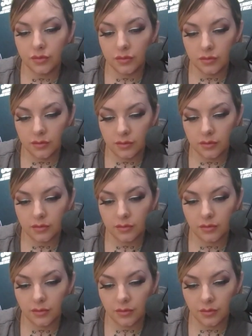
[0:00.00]

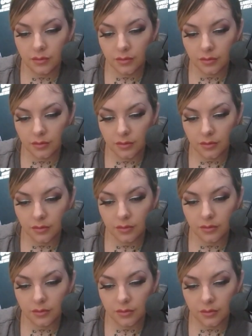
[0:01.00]

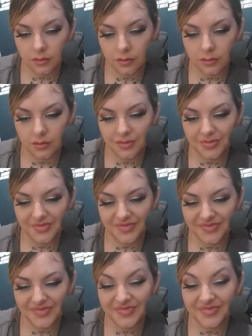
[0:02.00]

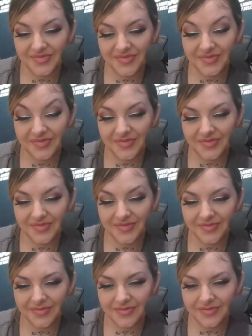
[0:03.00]

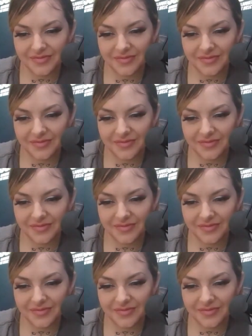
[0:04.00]
No words are spoken by the person on screen.